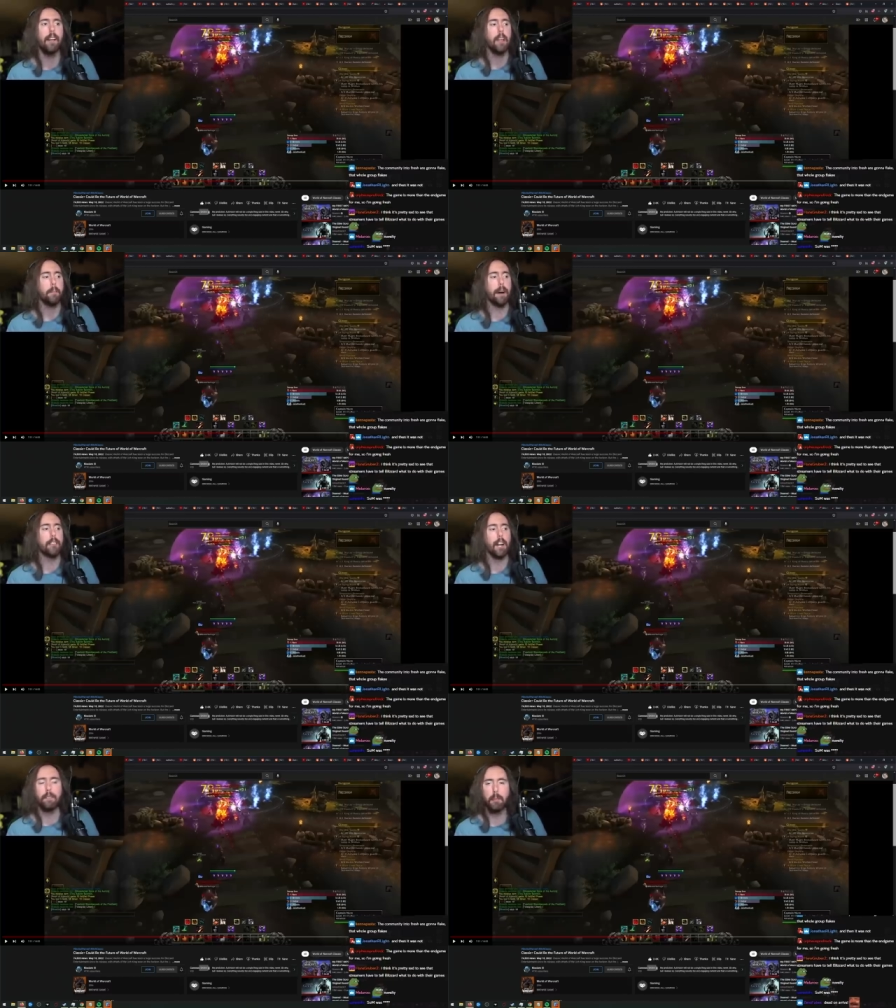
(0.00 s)
By the
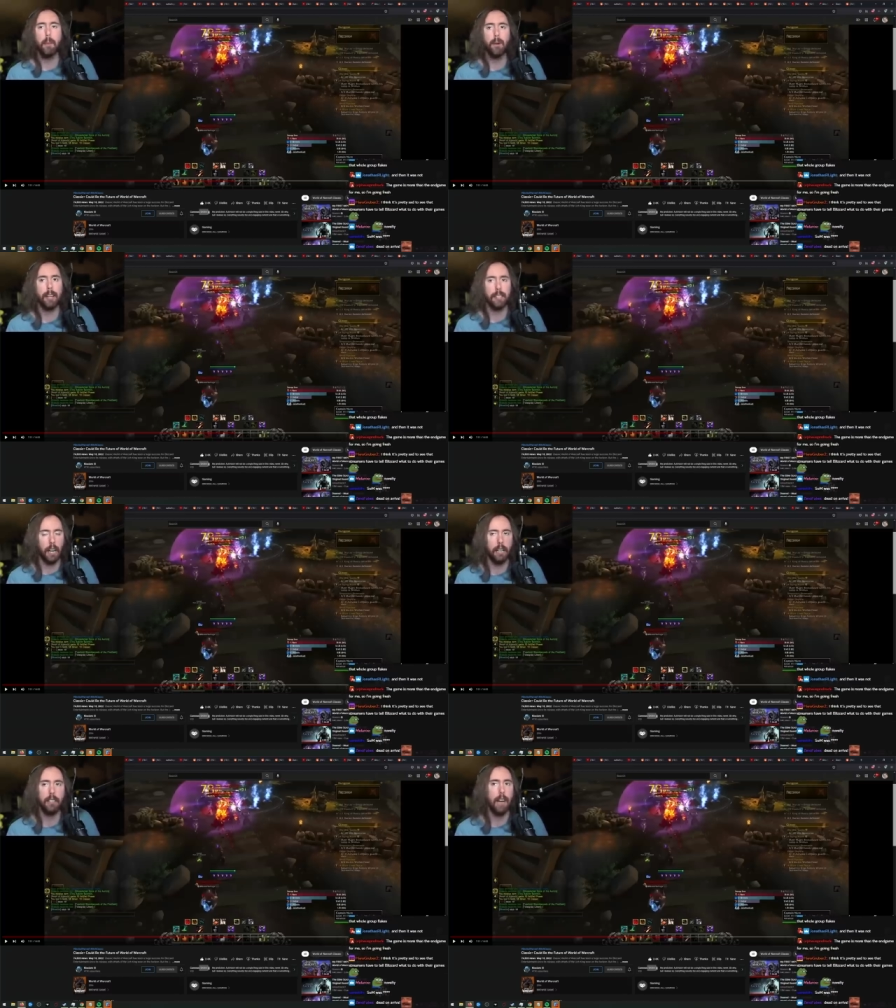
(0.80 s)
time that people get
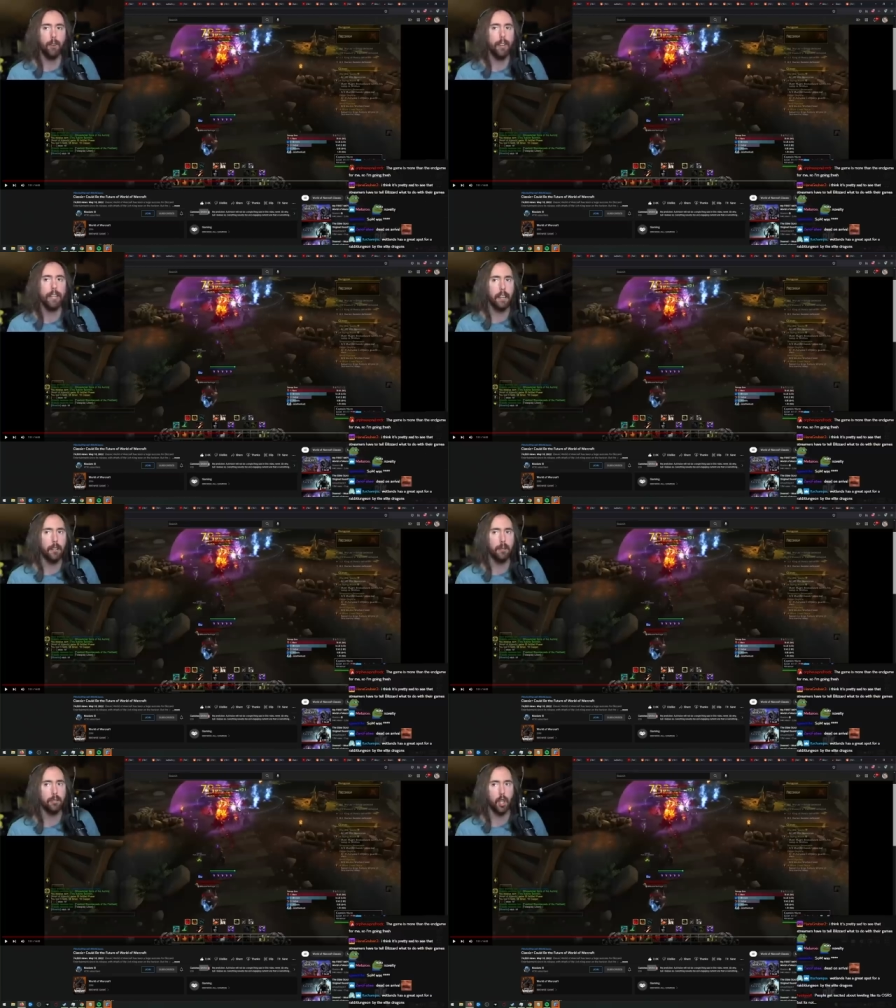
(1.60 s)
done leveling in the
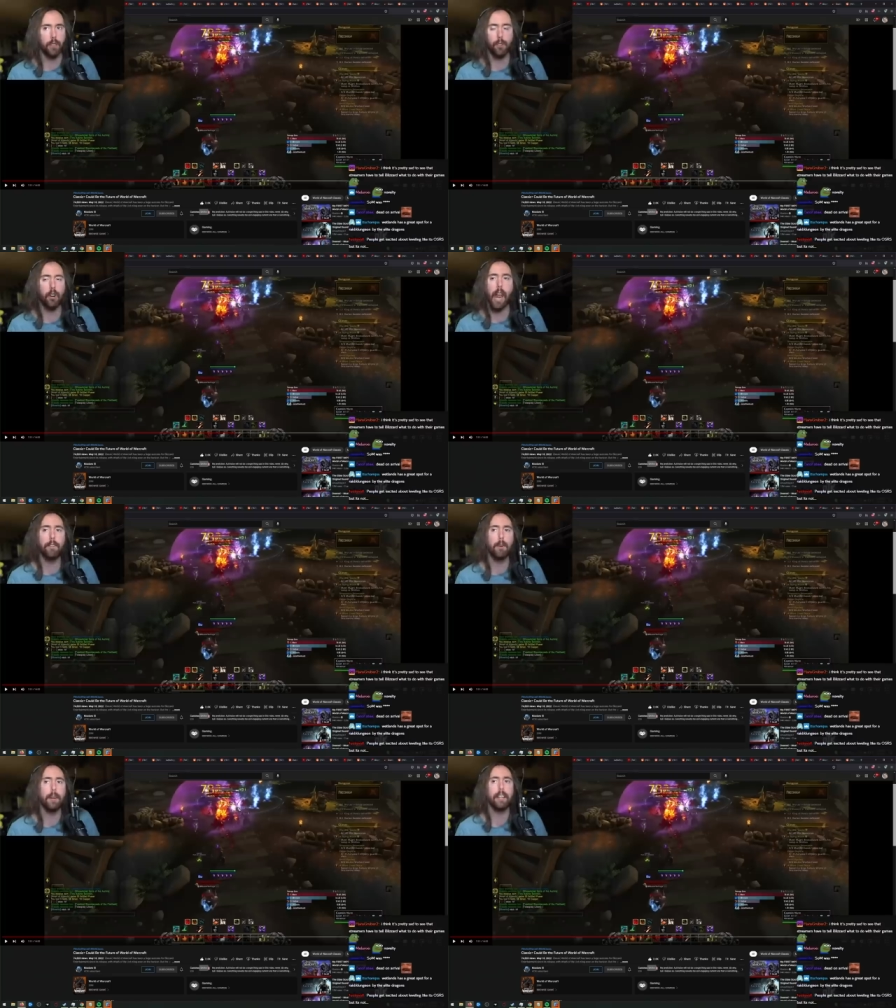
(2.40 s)
new server,
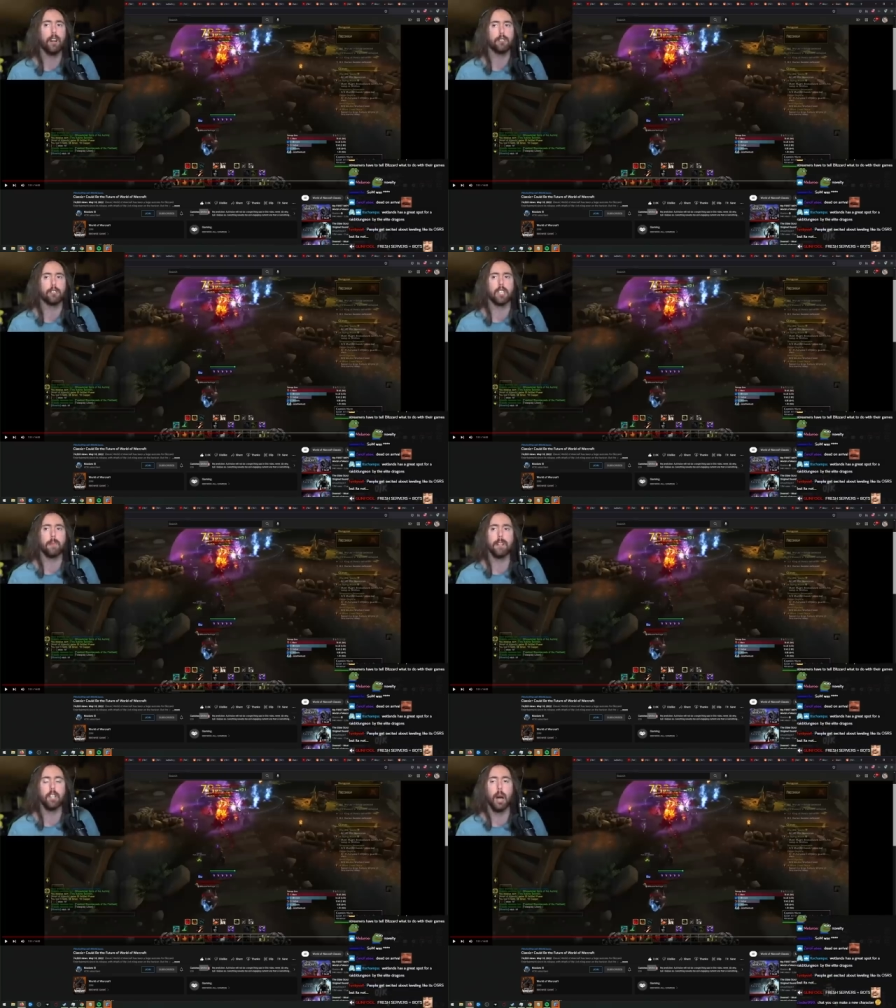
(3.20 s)
everybody else is going to
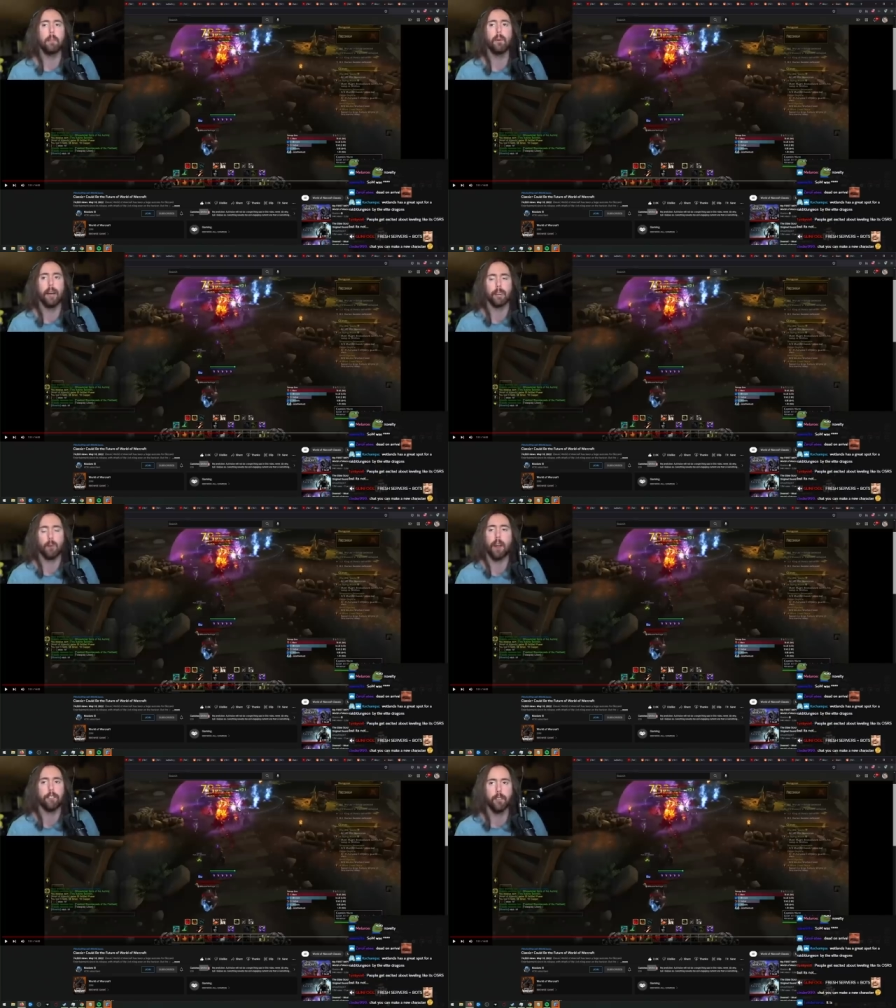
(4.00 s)
be done playing
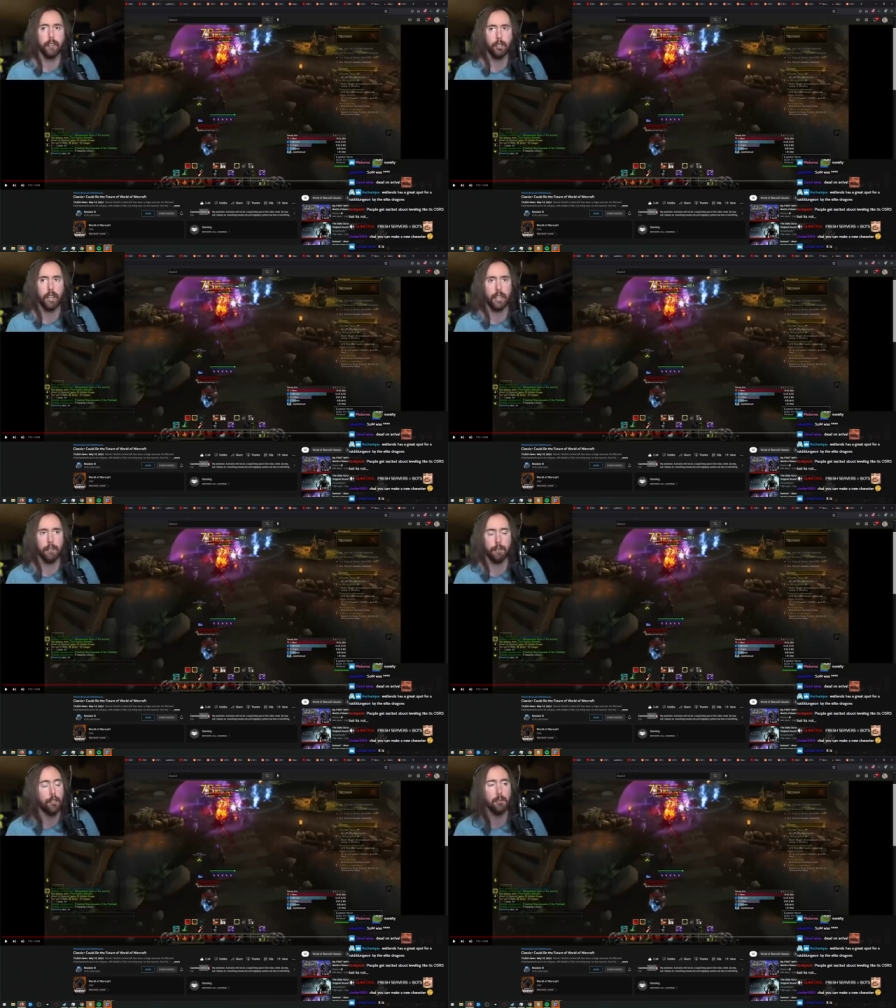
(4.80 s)
Wrath of the Lich King in the
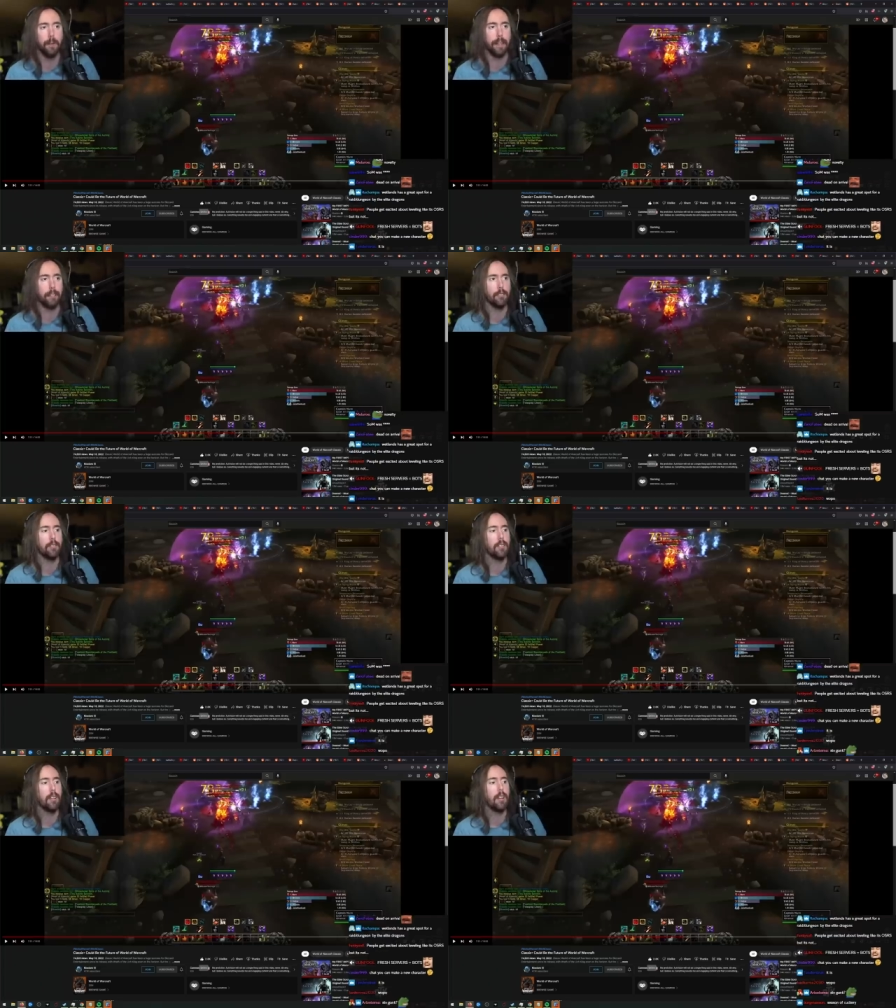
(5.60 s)
first place.
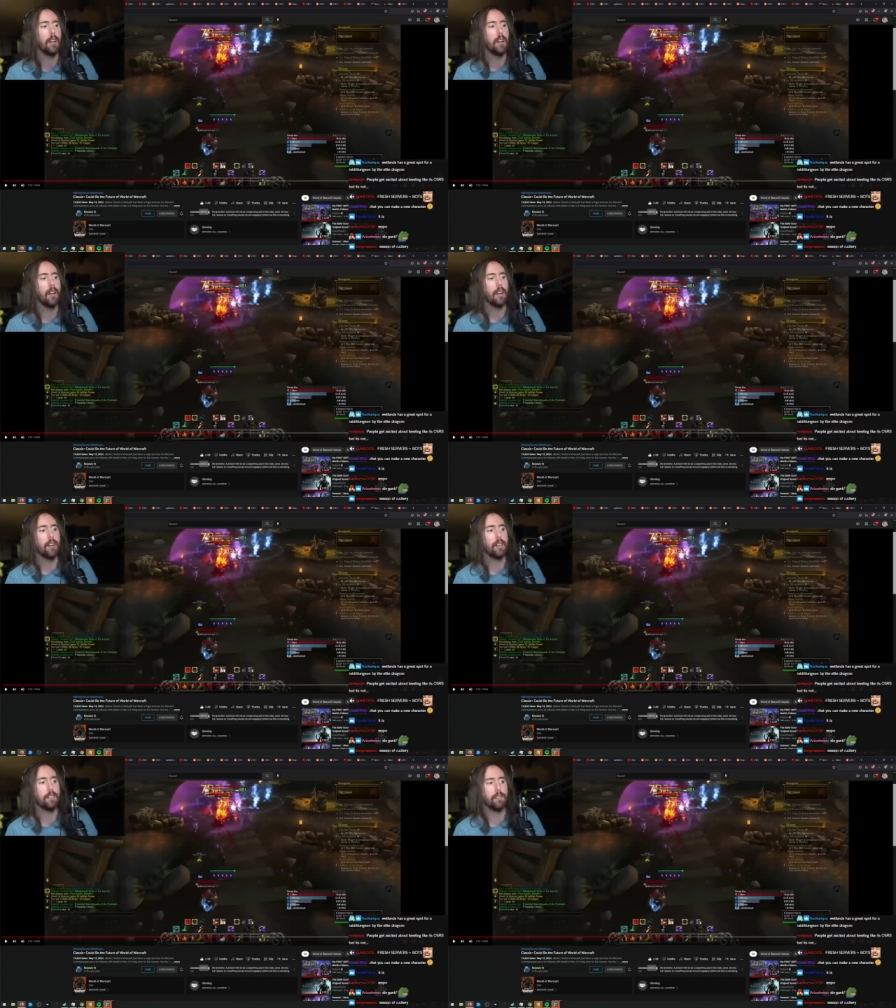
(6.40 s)

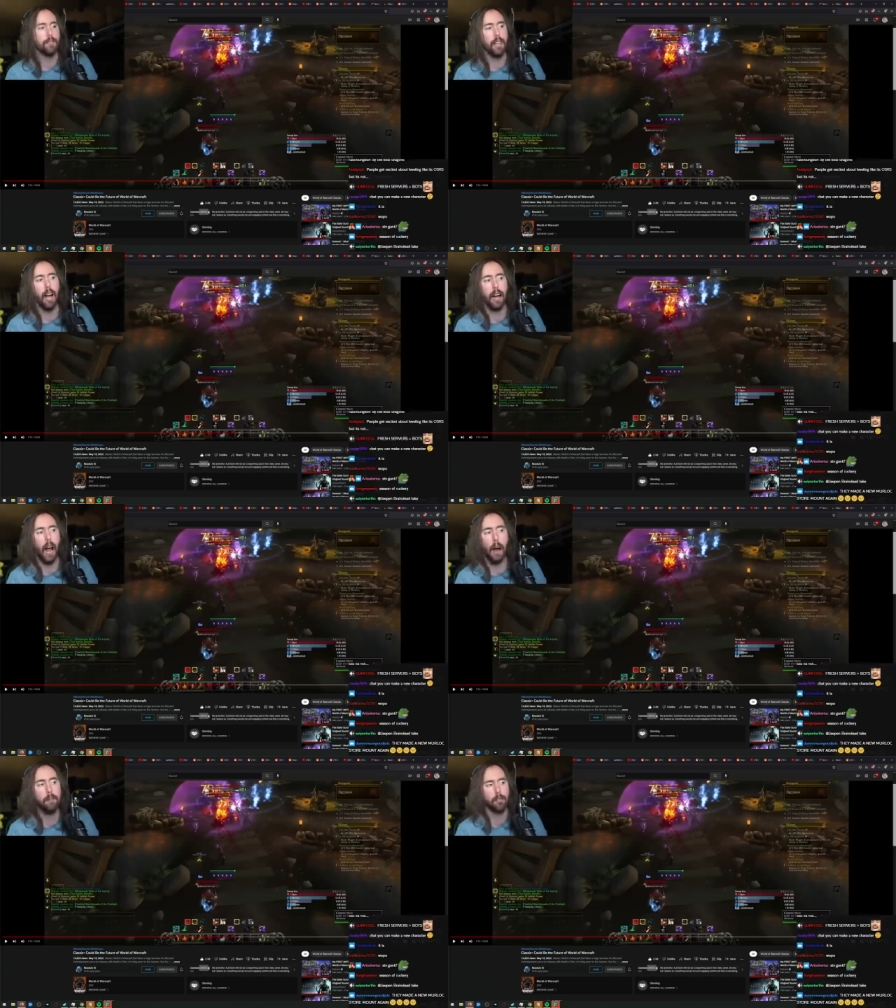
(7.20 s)
Yeah,
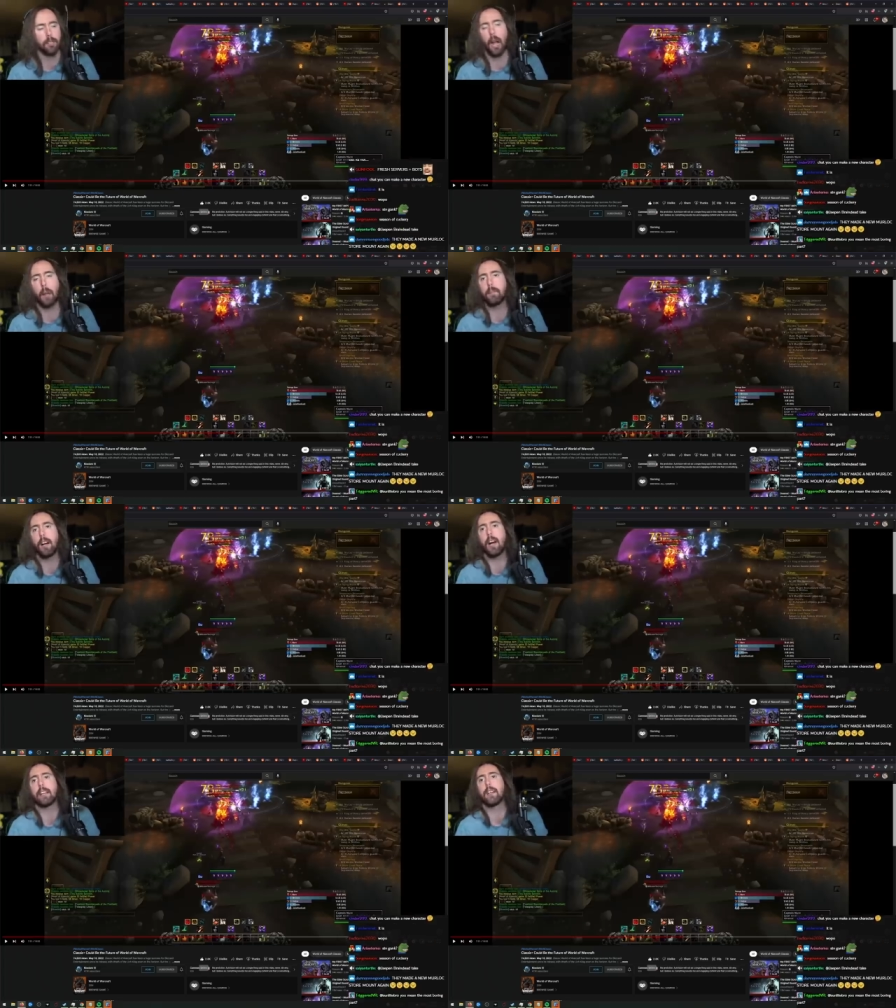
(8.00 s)
I'm not...